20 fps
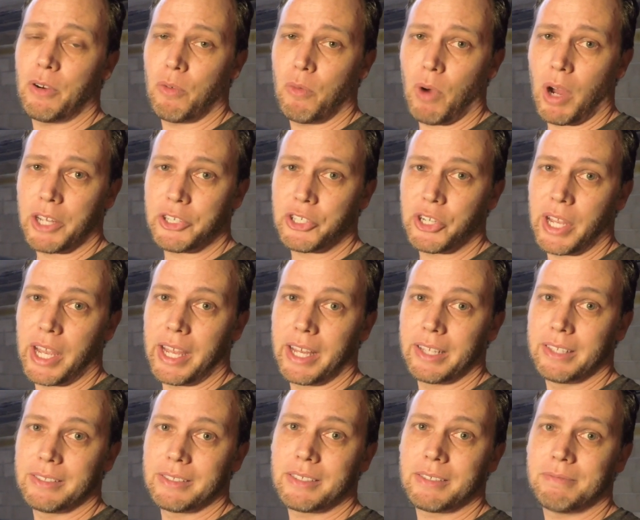wash your
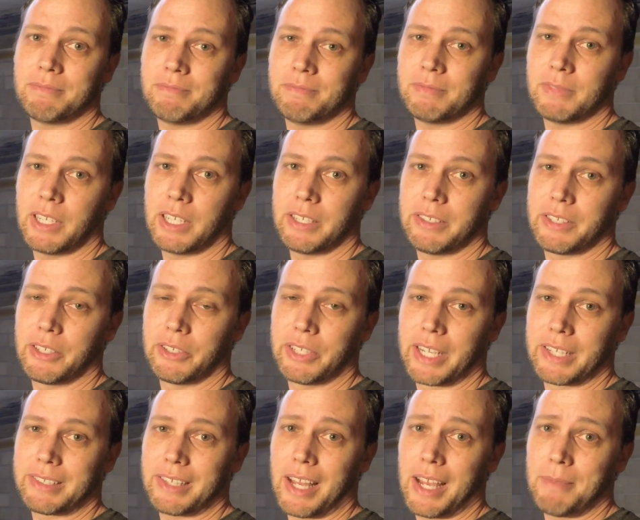hands. Until
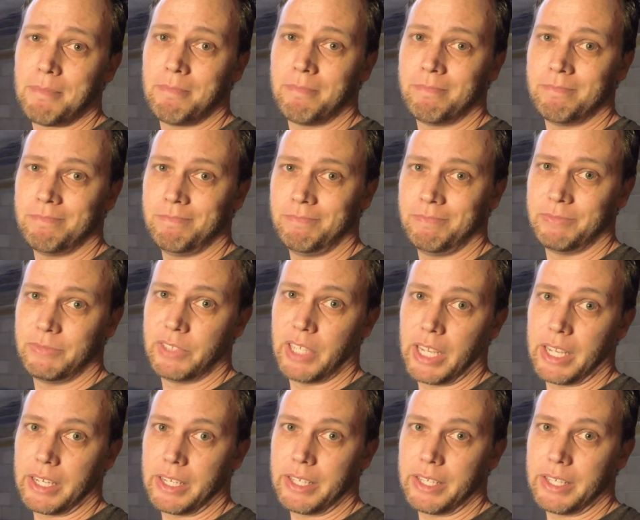next time, take it